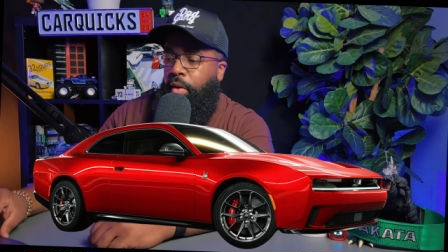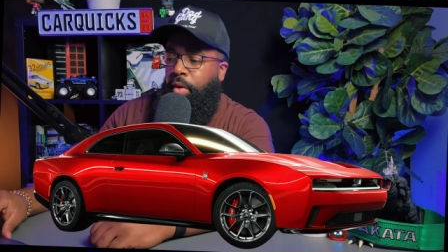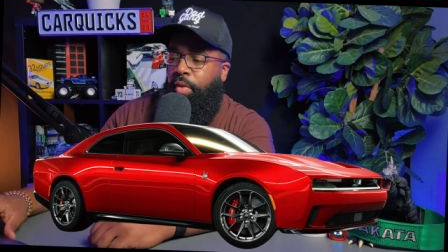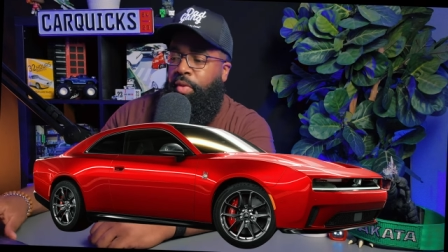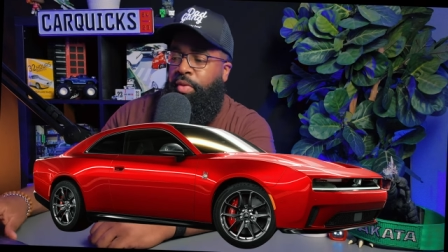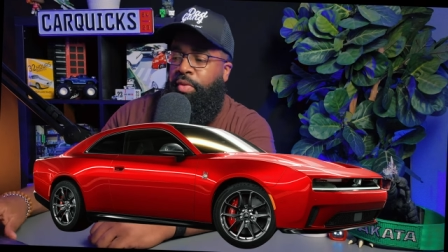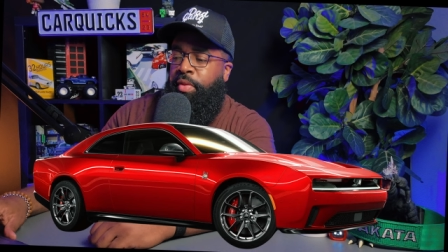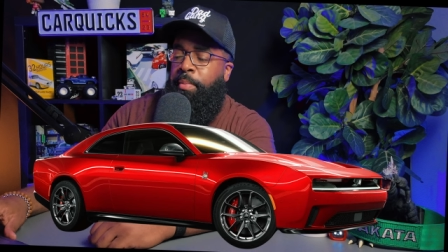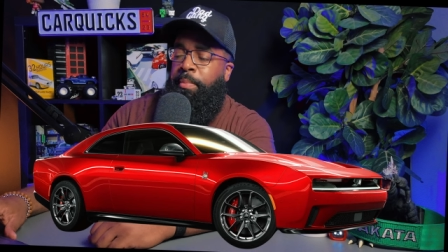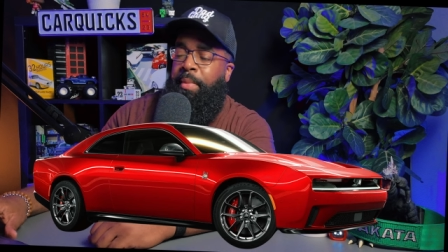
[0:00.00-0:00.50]

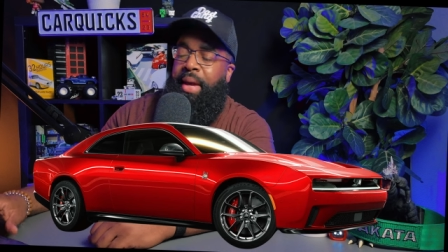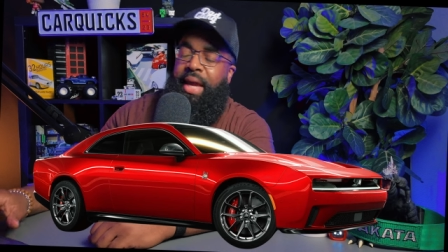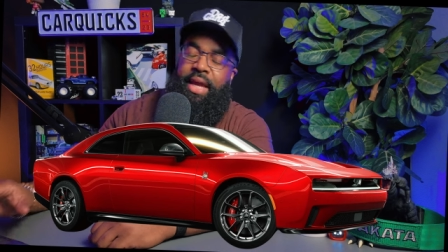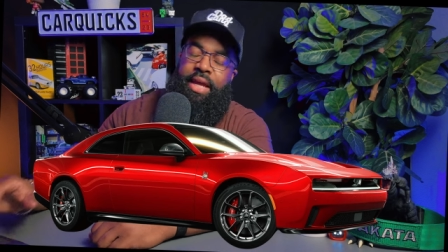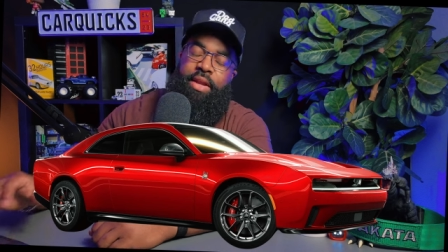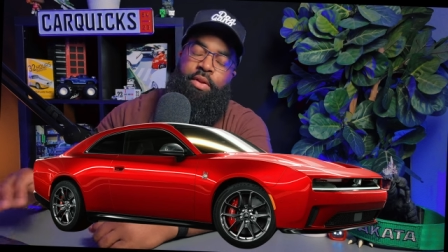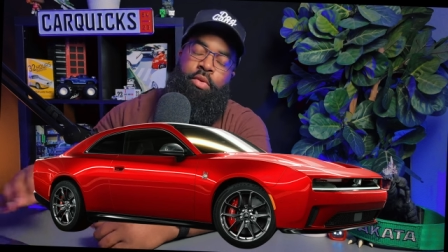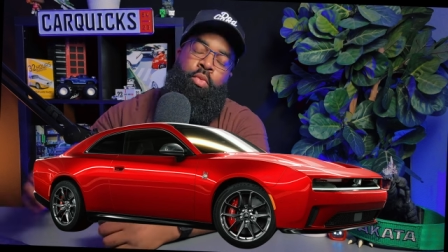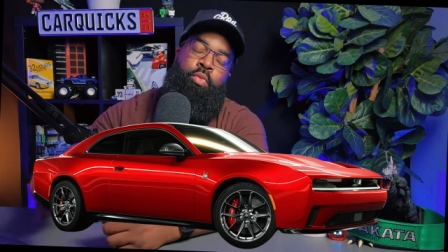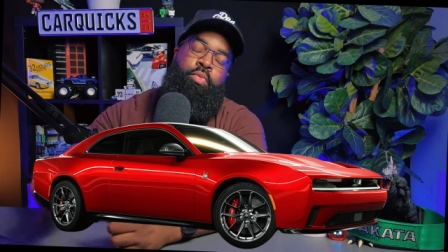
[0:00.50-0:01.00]
the
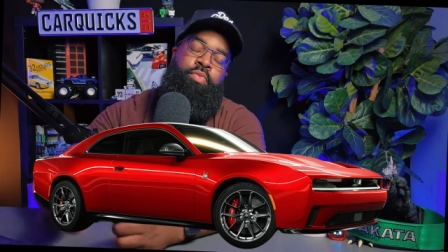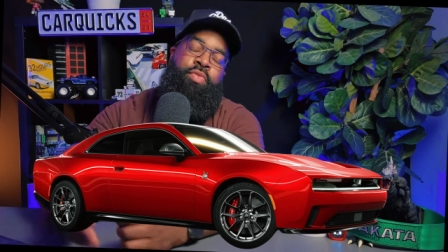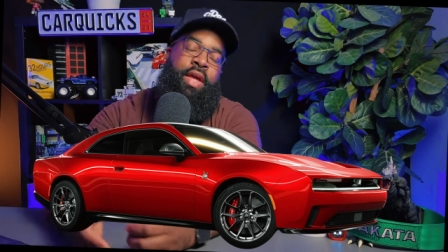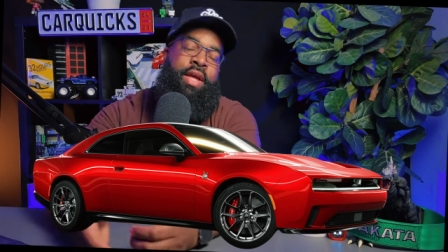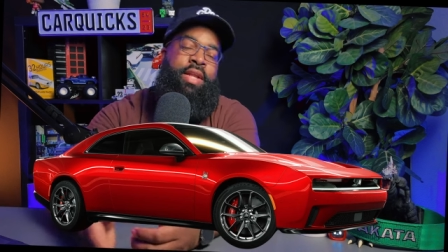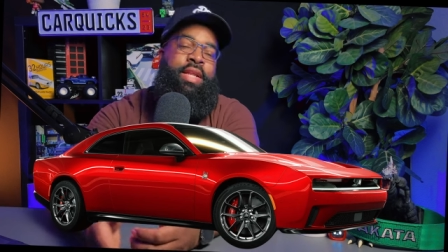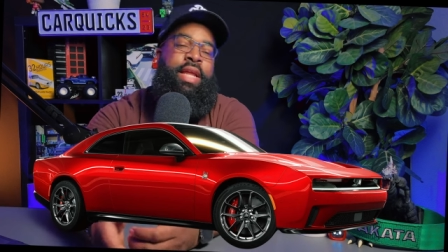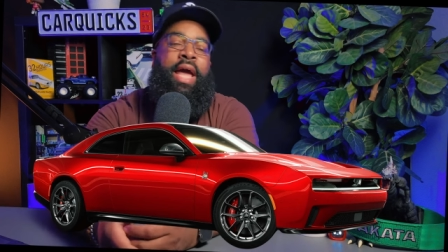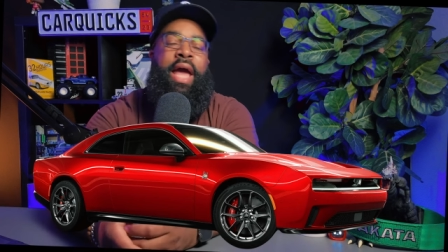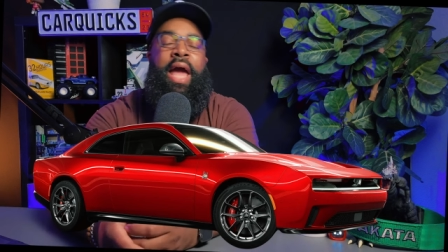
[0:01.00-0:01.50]
main
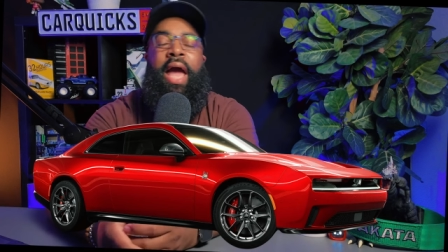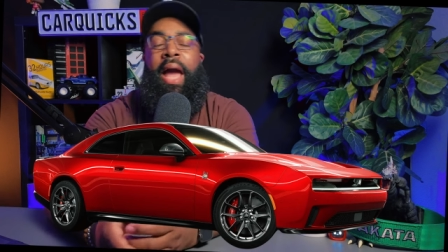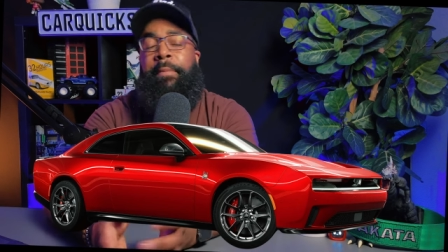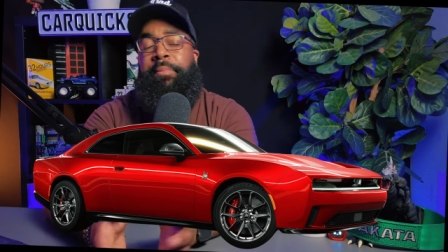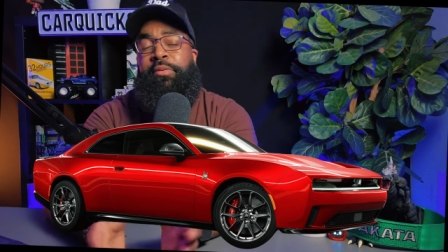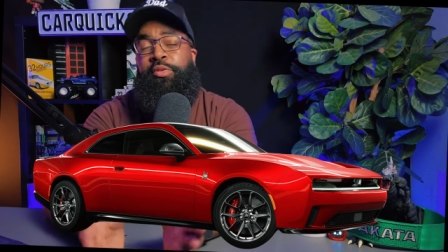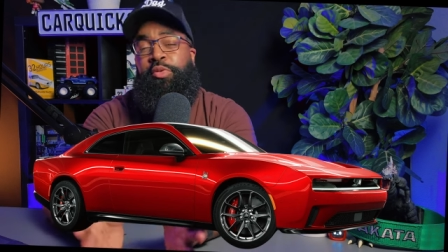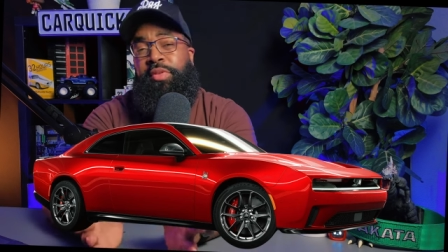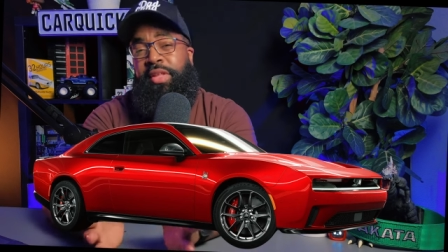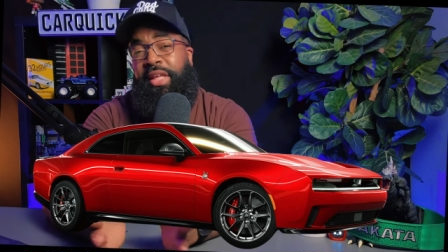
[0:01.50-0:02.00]
thing that
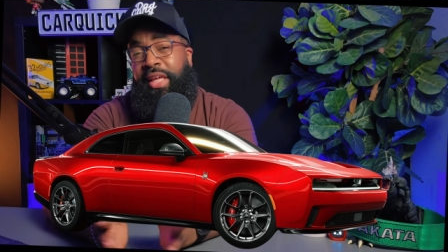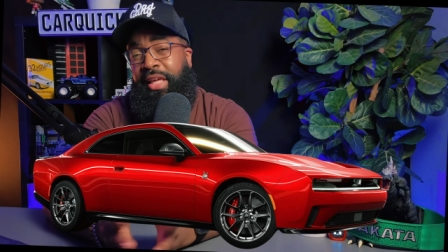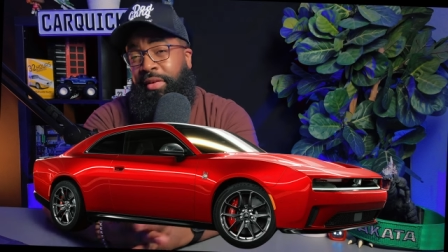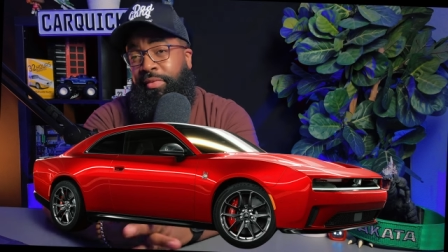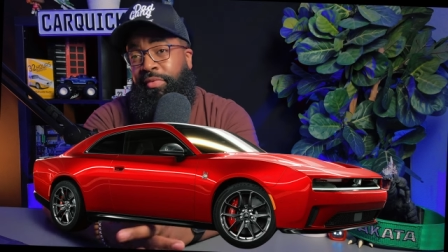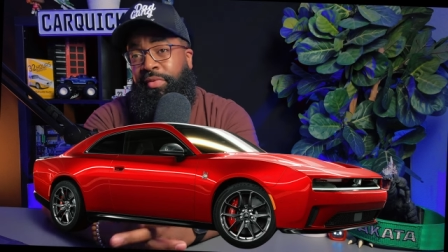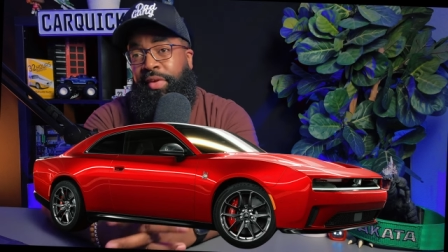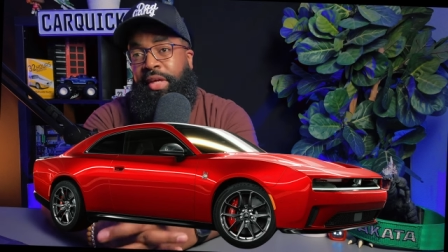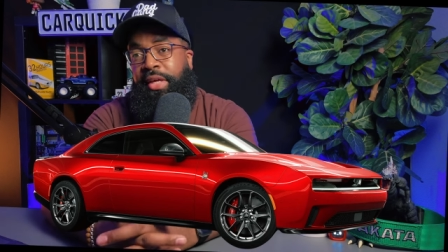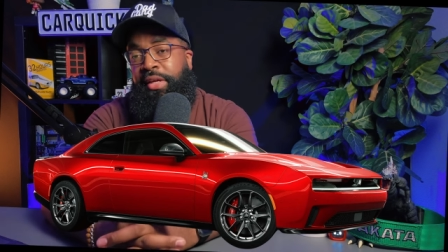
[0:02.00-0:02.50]
happens with E
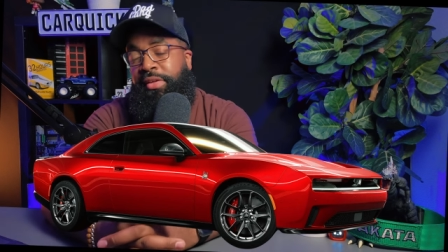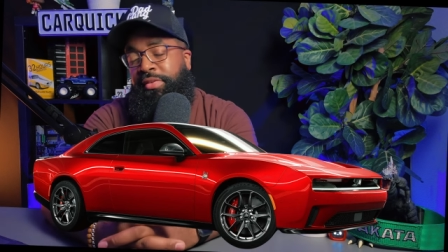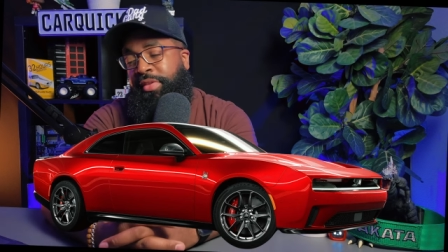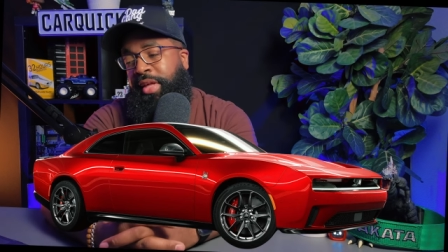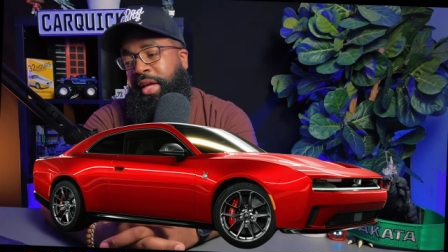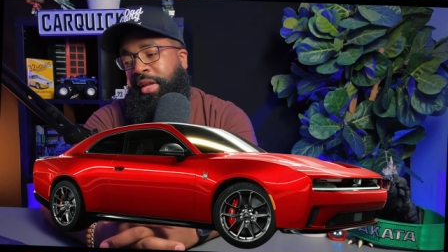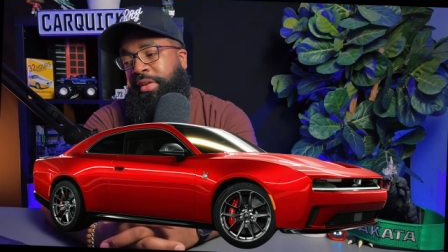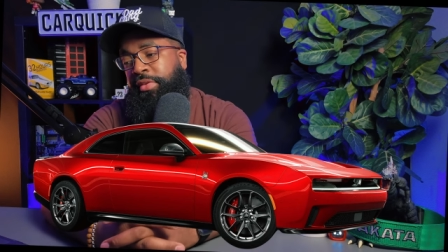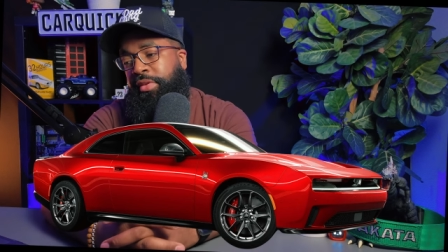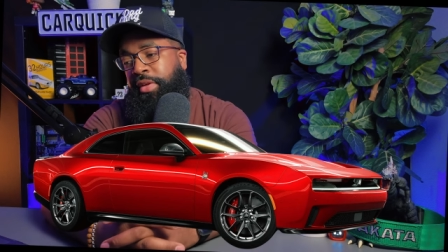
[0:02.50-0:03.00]
Vs
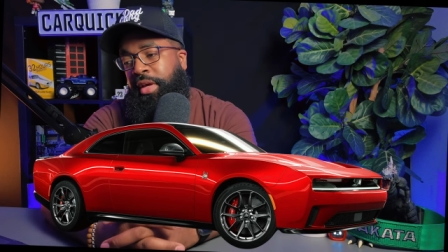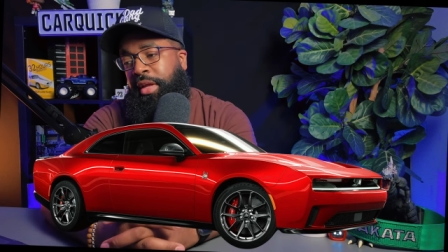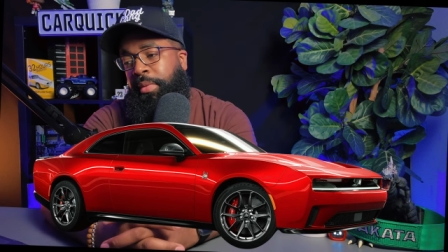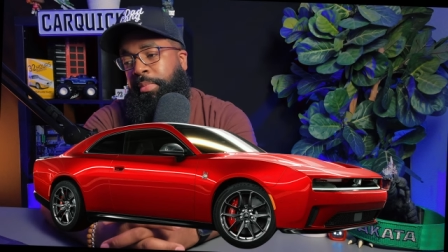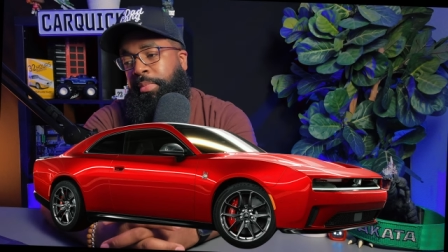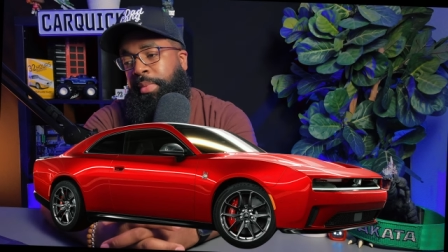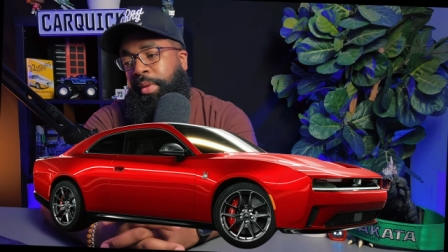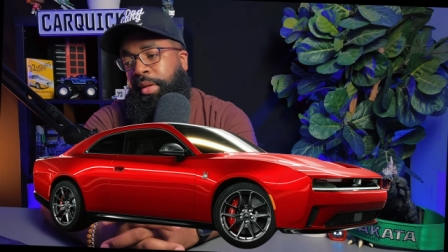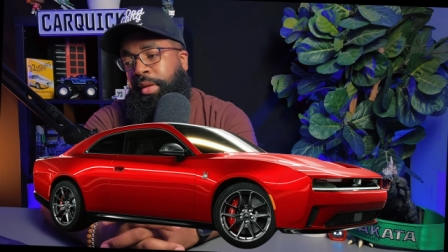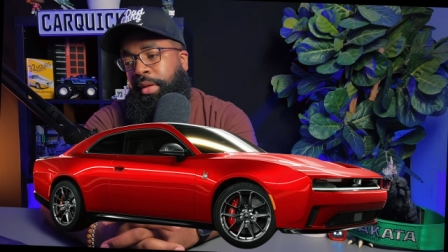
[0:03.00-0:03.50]
that is going to
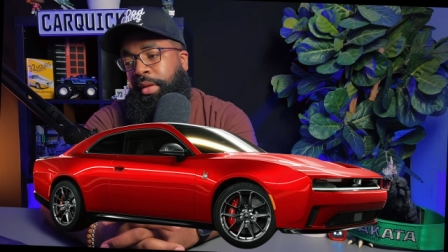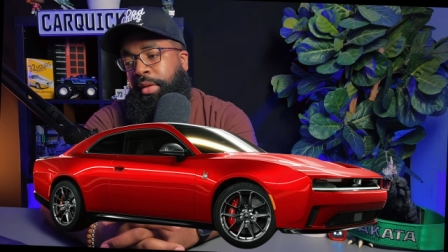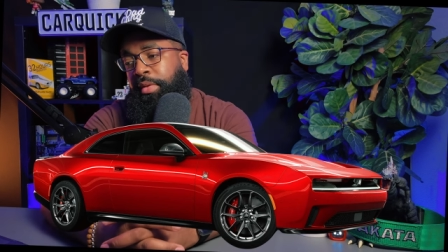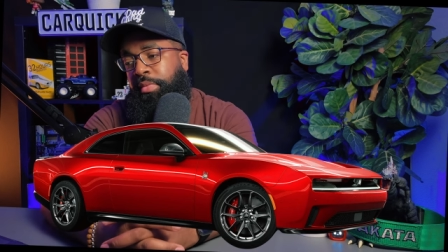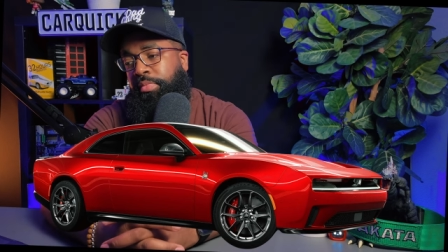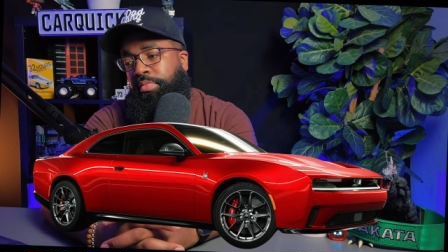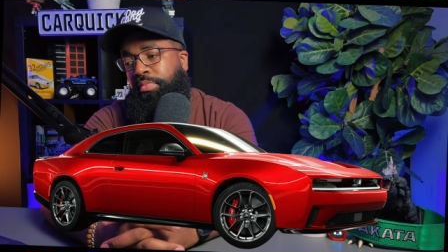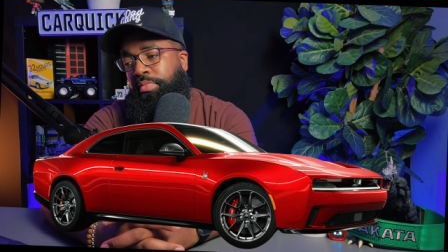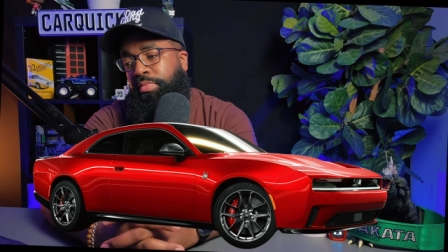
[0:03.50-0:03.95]
be